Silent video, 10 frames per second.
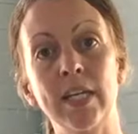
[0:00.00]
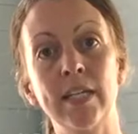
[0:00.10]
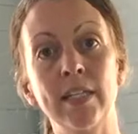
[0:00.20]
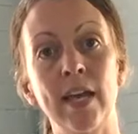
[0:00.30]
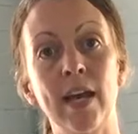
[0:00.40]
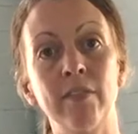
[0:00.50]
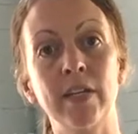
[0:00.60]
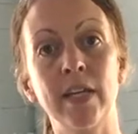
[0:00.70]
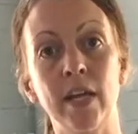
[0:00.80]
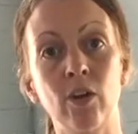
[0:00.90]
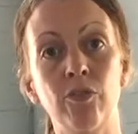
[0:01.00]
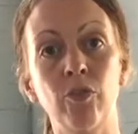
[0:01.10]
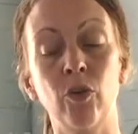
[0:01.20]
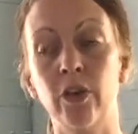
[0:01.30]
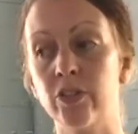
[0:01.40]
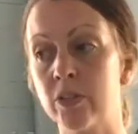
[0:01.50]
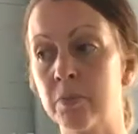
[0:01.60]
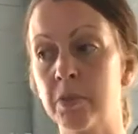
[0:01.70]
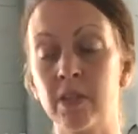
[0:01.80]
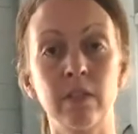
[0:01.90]
in to have it cared for
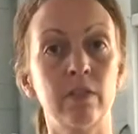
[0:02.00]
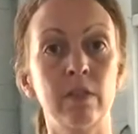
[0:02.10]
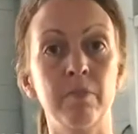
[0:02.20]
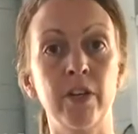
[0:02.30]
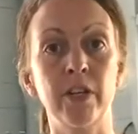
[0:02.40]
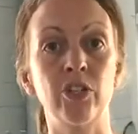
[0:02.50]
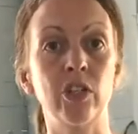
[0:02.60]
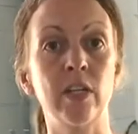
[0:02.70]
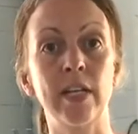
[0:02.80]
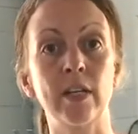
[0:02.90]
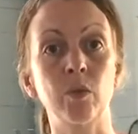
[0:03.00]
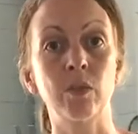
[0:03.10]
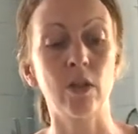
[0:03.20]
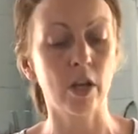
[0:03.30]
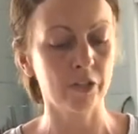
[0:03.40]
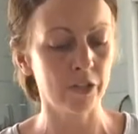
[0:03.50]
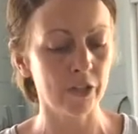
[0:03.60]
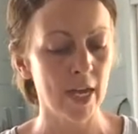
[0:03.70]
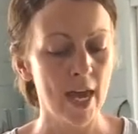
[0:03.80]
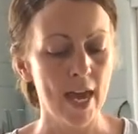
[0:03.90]
just because of some various shutdowns with doctors,